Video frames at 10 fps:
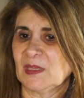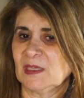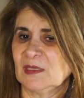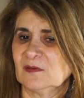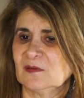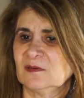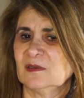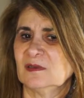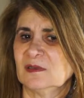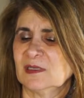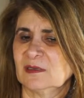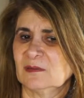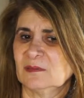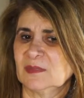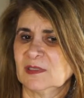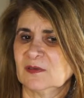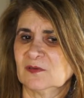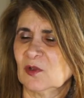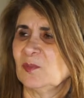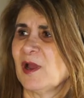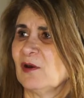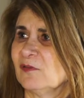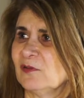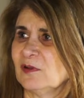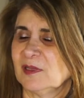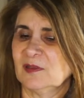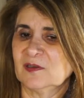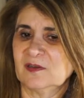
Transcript: it's still um, uh, so powerful and the